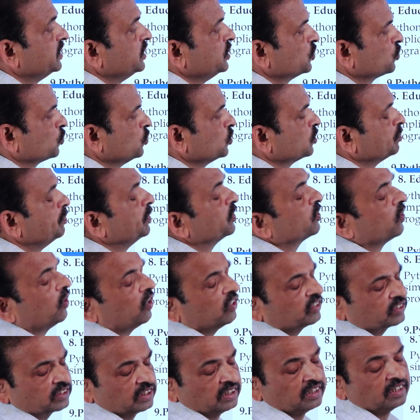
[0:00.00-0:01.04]
in schools
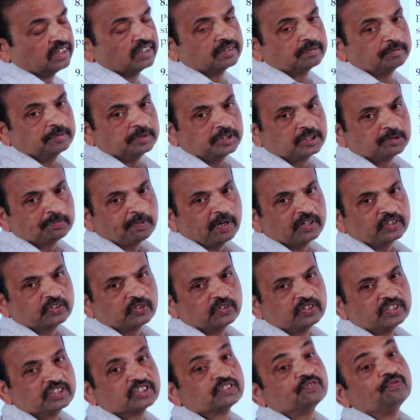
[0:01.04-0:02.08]
because this
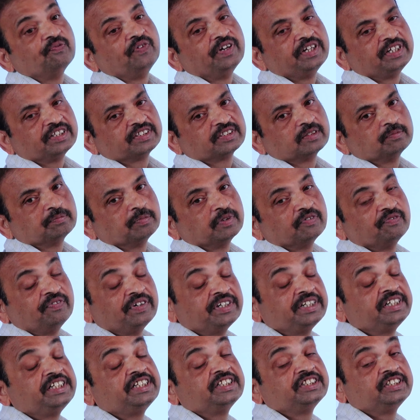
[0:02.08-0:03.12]
Python is very simple,
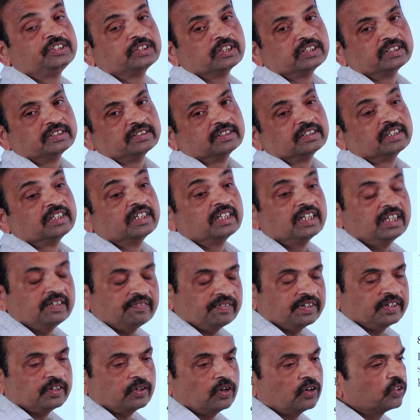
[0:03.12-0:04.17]
very easy to learn.
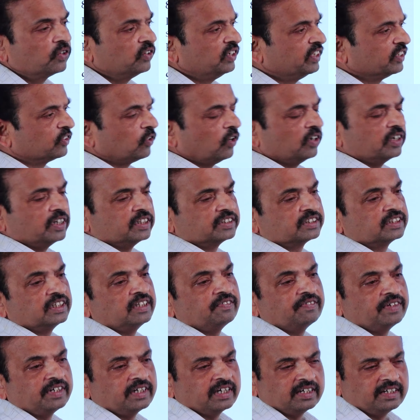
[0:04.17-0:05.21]
Even not only college,
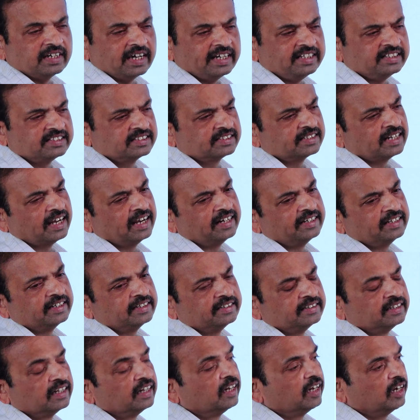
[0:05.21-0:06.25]
even a 9th
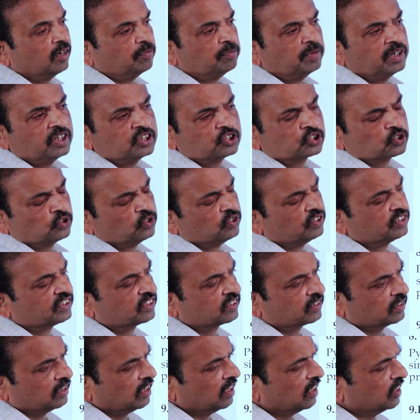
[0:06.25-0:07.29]
standard, a middle school
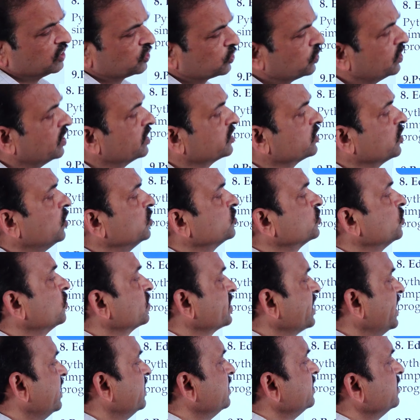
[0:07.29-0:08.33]
students also
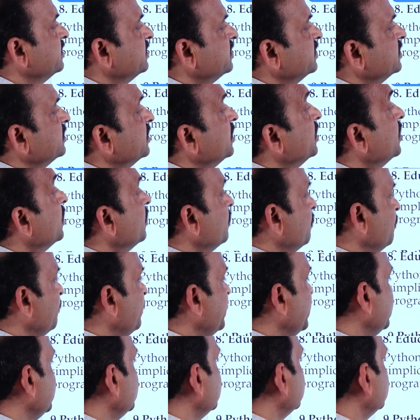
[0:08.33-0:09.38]
can learn very